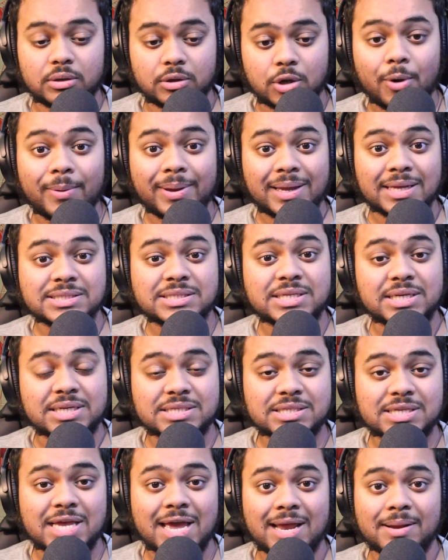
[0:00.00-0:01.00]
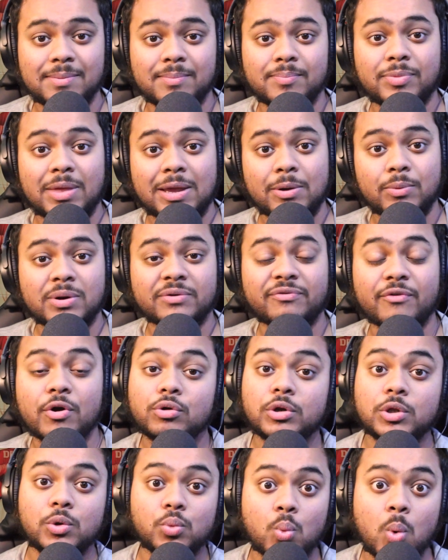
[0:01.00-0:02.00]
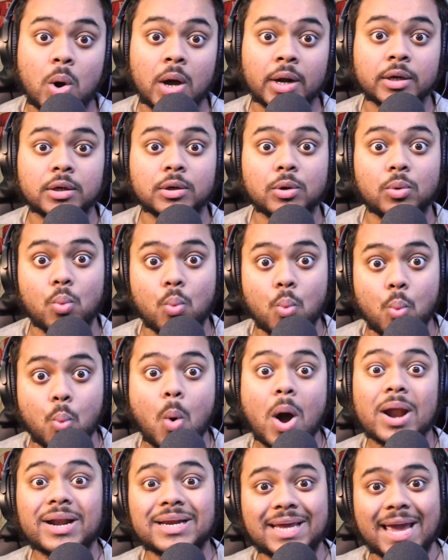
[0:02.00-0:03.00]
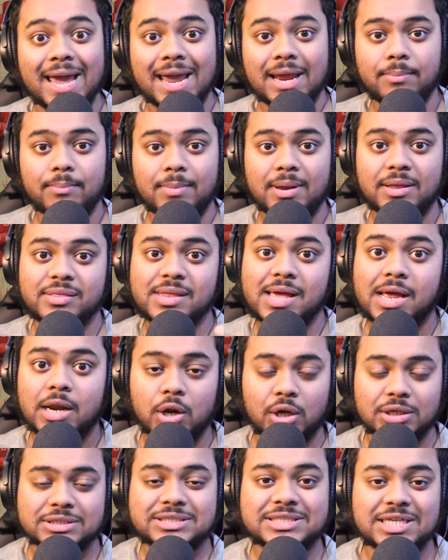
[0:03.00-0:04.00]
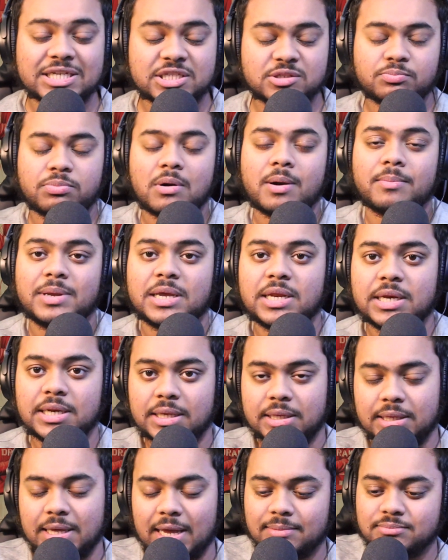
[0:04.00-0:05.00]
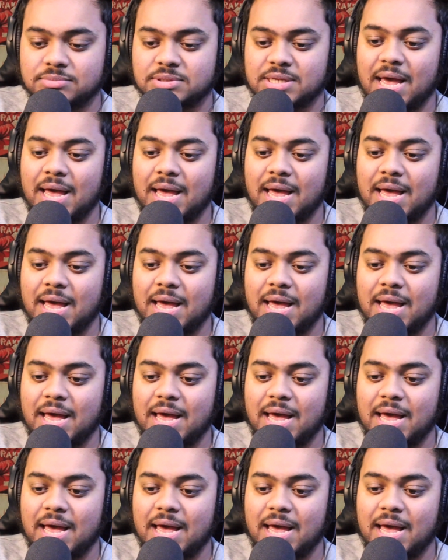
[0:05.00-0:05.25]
going into this game, they would have only won one game in their last 6 Premier League games,